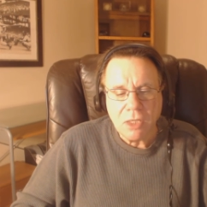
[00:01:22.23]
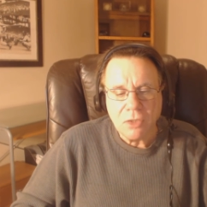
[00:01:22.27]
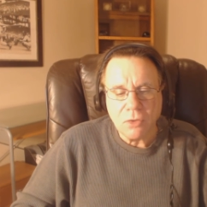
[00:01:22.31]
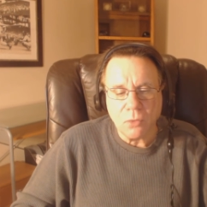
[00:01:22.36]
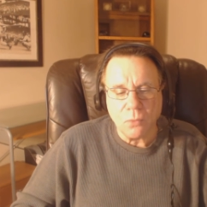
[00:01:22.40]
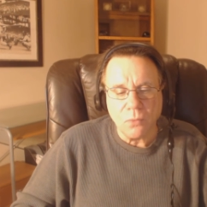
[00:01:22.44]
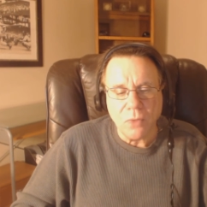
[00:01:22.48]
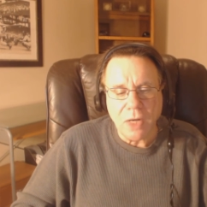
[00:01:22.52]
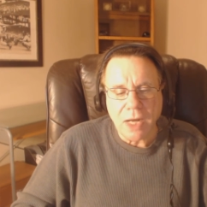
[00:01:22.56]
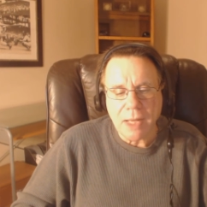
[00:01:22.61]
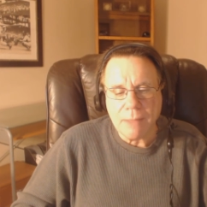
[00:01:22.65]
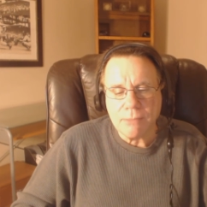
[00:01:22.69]

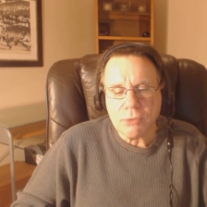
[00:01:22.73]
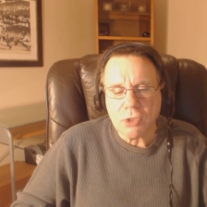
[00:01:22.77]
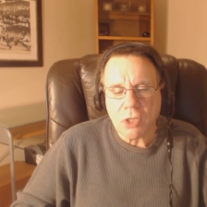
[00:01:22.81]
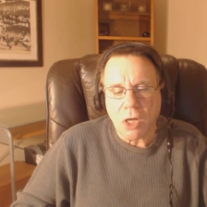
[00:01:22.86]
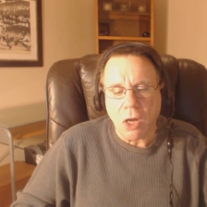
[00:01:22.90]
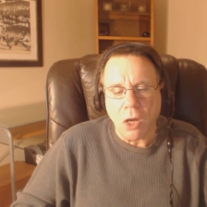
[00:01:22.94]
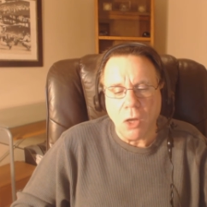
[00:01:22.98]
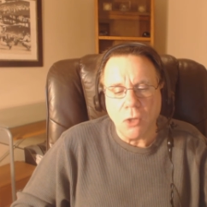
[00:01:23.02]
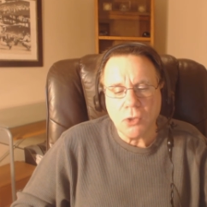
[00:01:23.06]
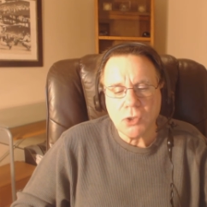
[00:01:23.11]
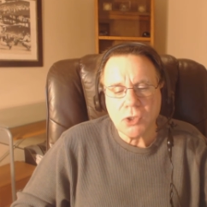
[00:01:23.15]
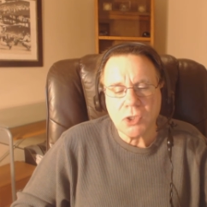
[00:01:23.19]
The Rams
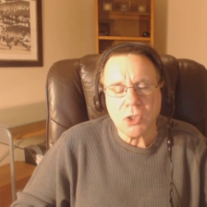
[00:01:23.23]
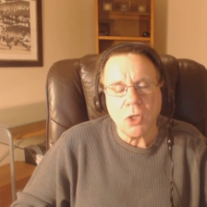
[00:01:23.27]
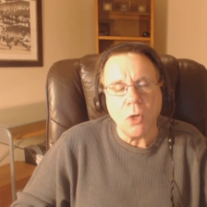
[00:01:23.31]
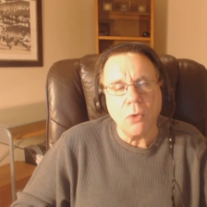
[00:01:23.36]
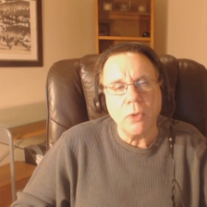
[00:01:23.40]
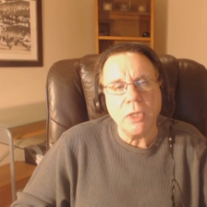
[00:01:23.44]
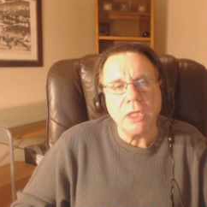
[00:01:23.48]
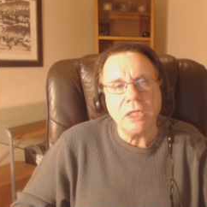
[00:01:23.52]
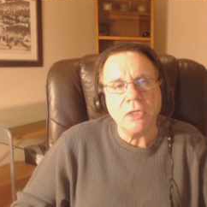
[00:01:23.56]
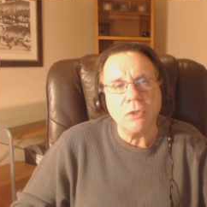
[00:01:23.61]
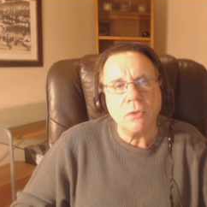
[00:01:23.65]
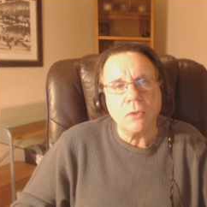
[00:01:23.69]

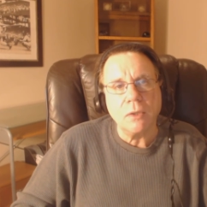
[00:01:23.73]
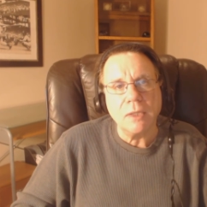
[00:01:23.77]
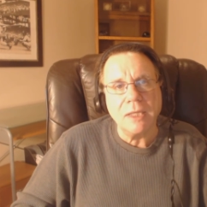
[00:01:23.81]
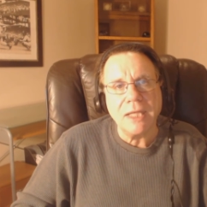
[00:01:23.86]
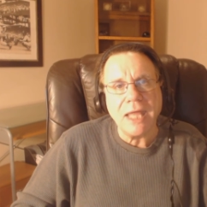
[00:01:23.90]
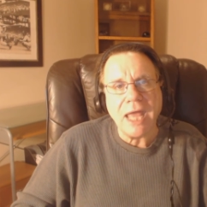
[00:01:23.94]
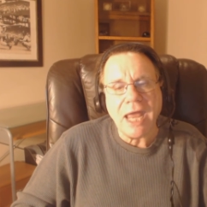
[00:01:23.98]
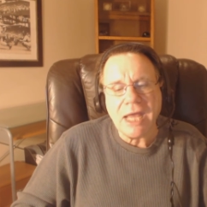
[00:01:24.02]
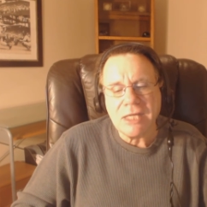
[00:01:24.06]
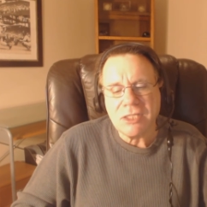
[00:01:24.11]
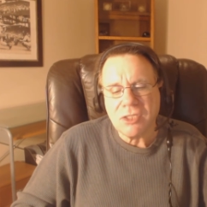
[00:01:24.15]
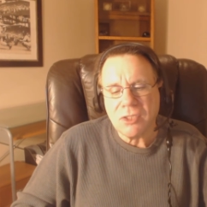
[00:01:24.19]
also in their
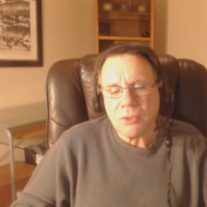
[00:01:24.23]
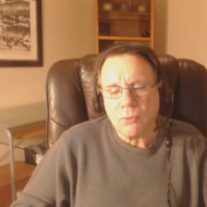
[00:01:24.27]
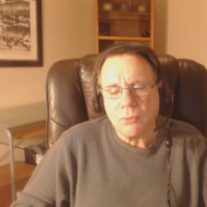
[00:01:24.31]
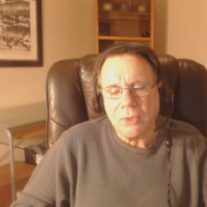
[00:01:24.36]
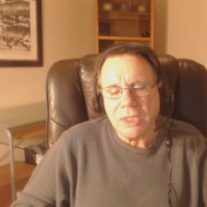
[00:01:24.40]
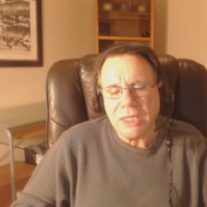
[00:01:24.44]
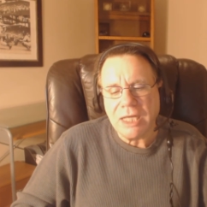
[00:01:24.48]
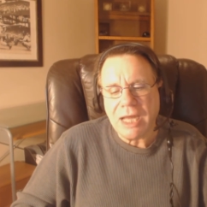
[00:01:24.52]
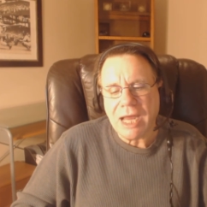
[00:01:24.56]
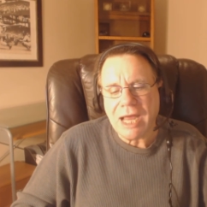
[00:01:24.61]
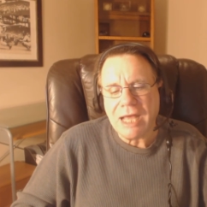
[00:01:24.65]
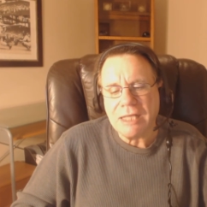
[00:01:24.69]
last
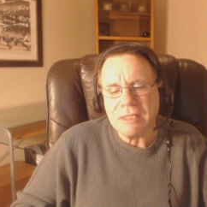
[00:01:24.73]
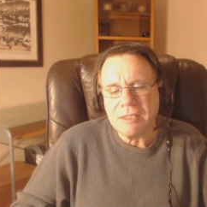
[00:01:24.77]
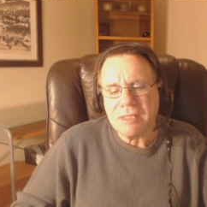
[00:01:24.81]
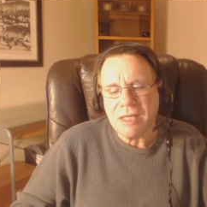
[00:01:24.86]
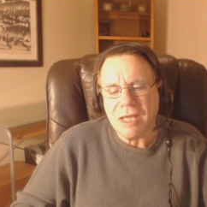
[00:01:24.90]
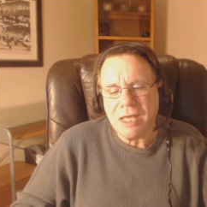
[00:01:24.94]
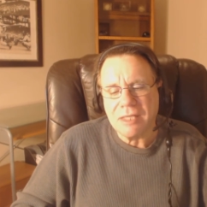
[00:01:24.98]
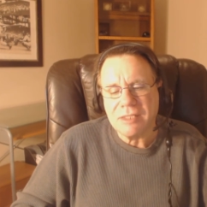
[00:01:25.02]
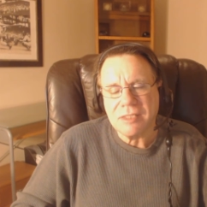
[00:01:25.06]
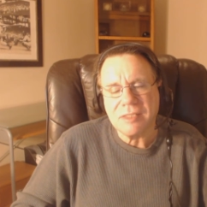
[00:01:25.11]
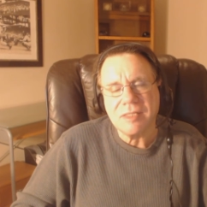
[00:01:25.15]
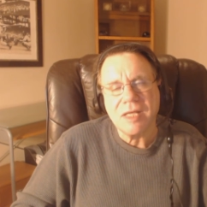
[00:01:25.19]
3
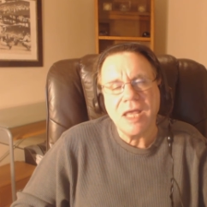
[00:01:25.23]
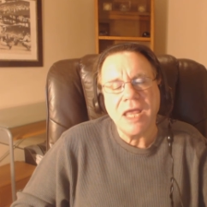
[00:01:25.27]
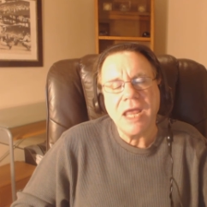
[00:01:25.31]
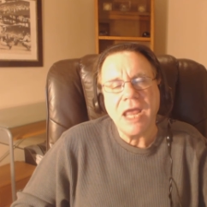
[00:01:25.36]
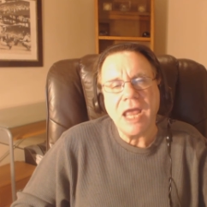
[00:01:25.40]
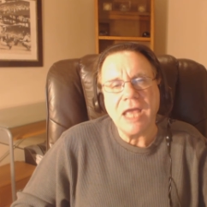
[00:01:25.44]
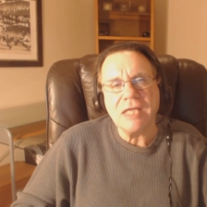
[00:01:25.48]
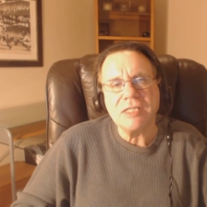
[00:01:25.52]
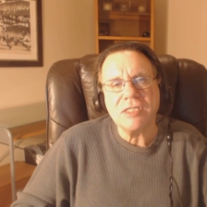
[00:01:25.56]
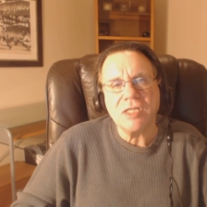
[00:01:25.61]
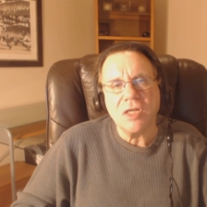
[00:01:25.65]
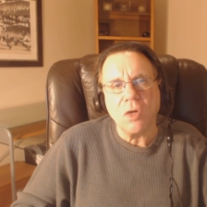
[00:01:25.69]
contests
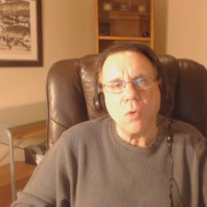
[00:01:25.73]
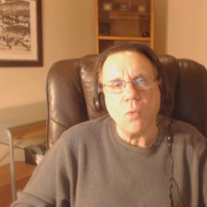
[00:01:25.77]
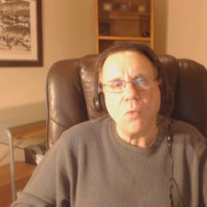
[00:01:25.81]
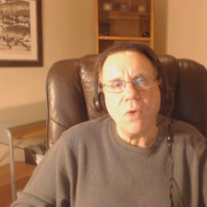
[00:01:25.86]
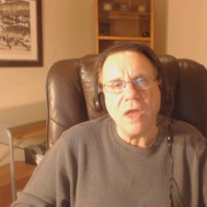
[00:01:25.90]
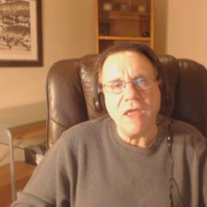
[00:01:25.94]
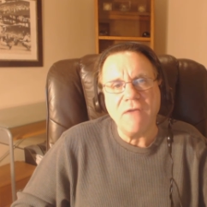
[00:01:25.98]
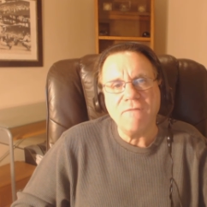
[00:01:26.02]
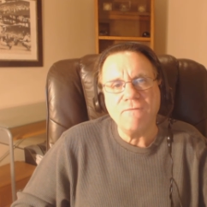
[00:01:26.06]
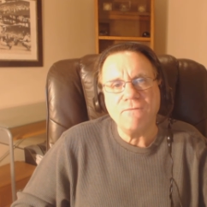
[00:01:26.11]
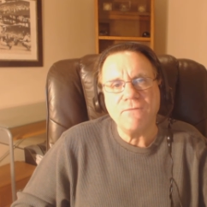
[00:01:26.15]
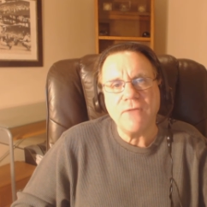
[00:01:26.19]
as an
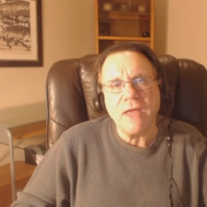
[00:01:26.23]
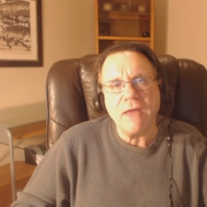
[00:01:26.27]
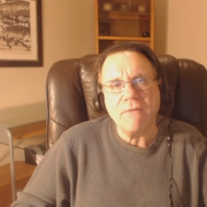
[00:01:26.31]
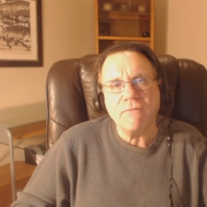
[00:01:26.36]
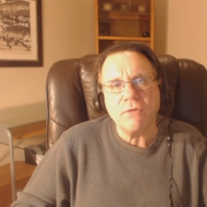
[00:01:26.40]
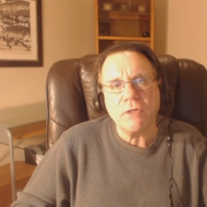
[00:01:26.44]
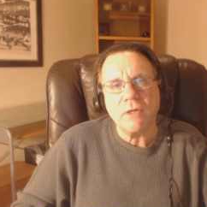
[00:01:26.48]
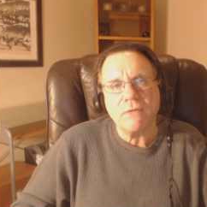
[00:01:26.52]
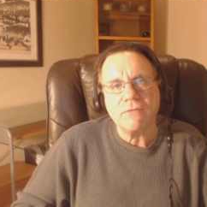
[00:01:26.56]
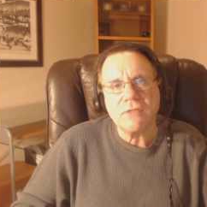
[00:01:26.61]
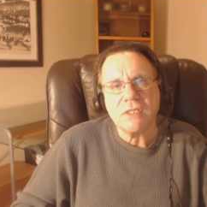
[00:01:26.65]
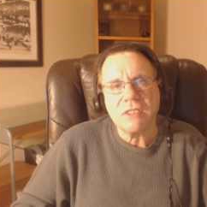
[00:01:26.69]
away
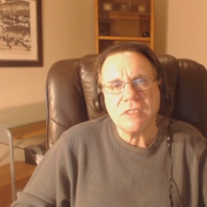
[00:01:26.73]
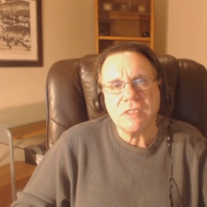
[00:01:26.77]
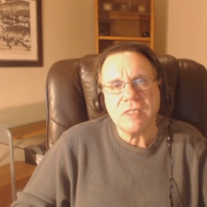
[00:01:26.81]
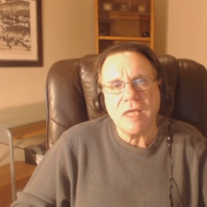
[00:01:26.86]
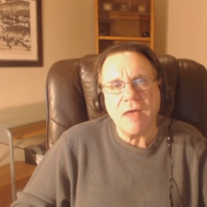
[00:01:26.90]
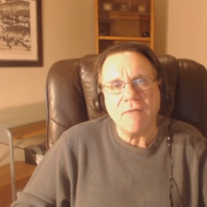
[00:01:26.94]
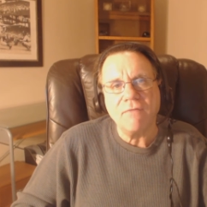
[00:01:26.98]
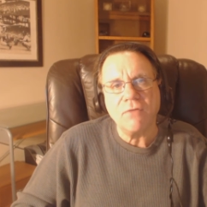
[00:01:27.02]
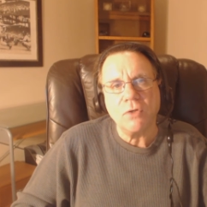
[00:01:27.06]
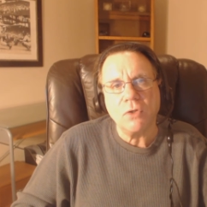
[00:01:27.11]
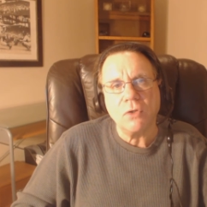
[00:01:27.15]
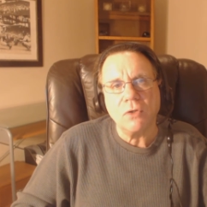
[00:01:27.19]
favorite of
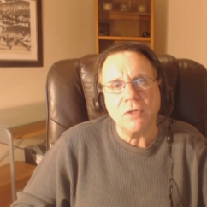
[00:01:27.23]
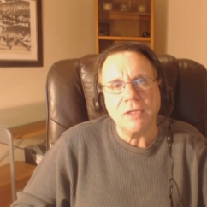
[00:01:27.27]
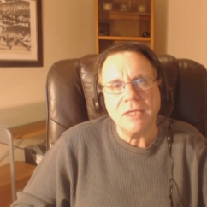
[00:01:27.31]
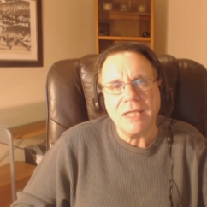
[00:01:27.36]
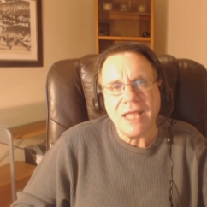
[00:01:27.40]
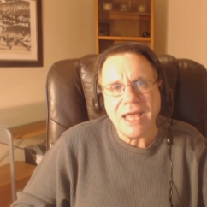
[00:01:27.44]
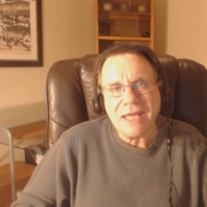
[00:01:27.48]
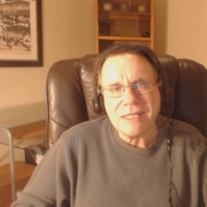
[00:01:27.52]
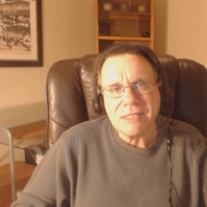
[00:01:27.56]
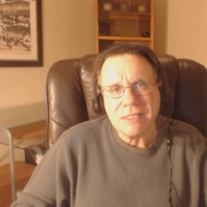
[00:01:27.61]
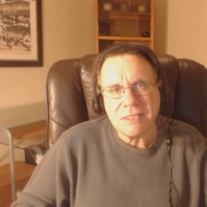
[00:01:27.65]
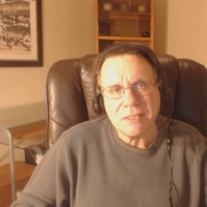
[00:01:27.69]
7 or
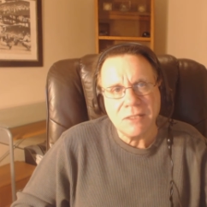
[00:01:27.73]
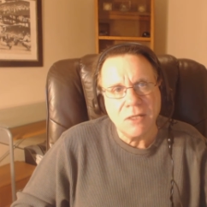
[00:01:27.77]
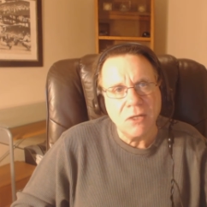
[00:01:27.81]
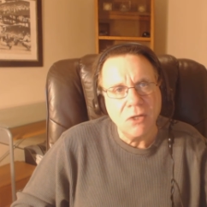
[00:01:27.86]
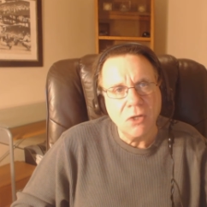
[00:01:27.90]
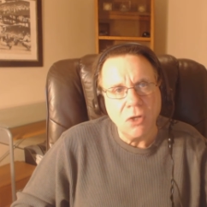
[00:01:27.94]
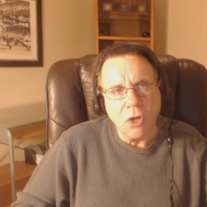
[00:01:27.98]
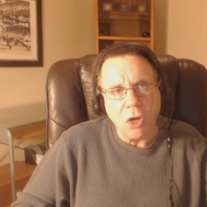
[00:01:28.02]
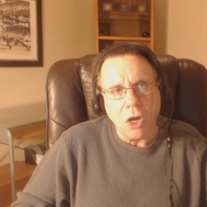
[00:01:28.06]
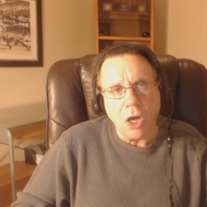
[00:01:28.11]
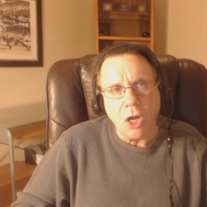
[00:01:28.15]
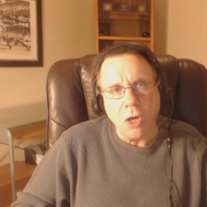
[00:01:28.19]
less
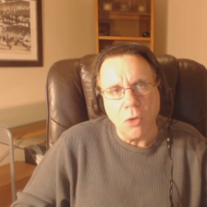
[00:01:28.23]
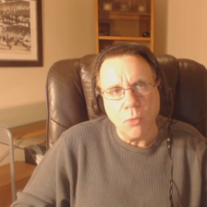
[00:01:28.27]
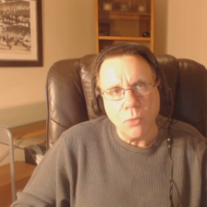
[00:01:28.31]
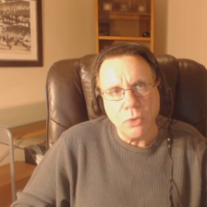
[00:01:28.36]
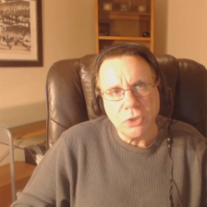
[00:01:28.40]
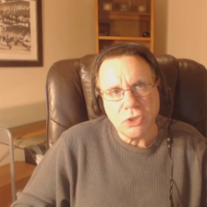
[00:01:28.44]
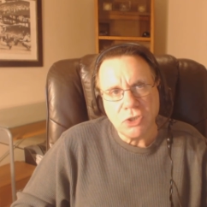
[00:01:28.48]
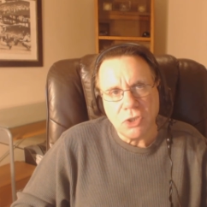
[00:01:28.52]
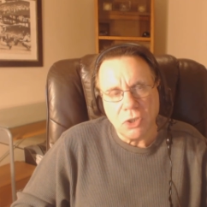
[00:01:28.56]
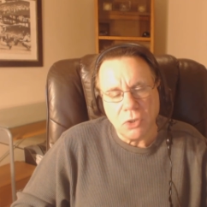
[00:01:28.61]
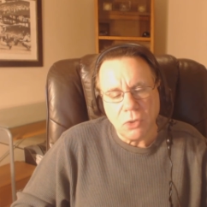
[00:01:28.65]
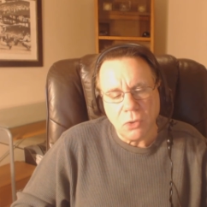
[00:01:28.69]
all
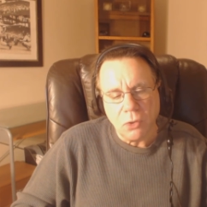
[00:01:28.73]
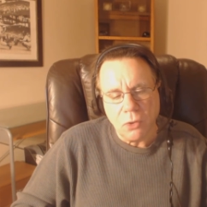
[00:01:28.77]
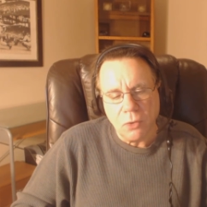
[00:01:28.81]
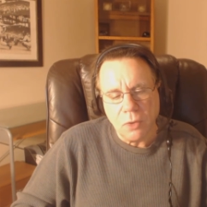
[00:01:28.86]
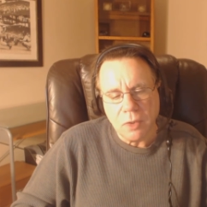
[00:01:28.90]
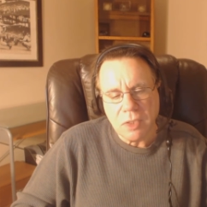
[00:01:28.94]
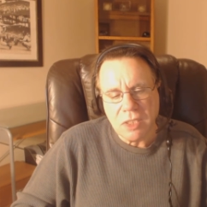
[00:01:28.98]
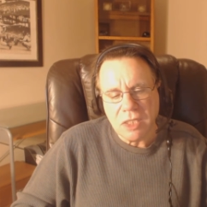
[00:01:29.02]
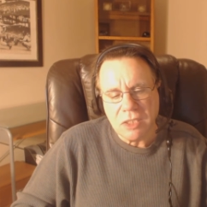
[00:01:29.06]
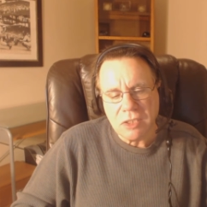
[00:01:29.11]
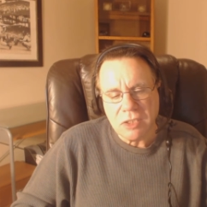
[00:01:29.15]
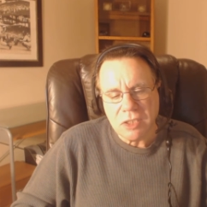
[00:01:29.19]
which
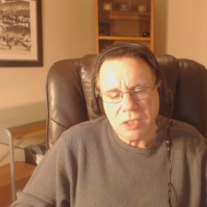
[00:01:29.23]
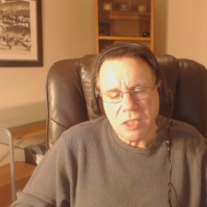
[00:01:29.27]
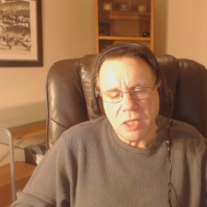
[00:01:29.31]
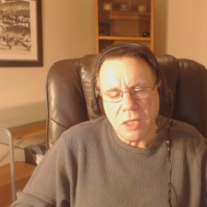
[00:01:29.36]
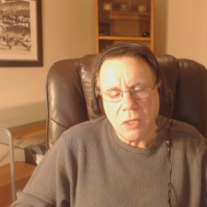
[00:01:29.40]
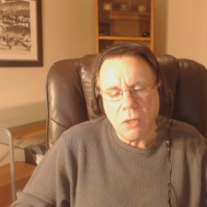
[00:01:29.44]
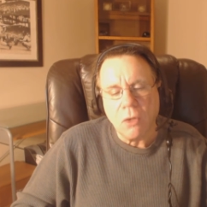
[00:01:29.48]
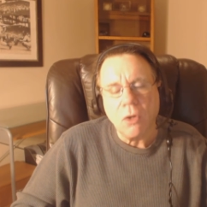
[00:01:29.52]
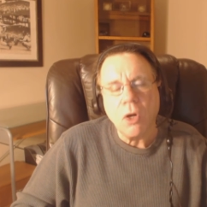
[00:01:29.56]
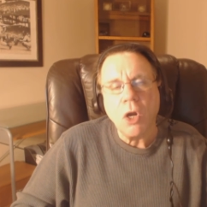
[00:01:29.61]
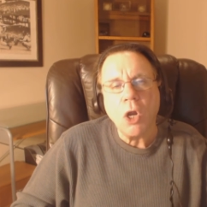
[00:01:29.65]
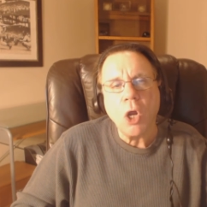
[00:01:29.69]
occurred this
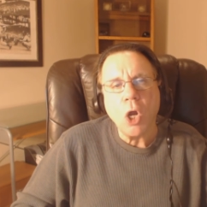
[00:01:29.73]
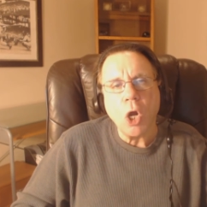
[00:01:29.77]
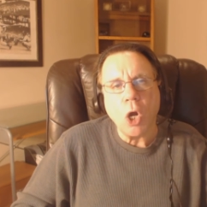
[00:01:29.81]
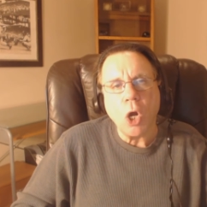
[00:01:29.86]
year.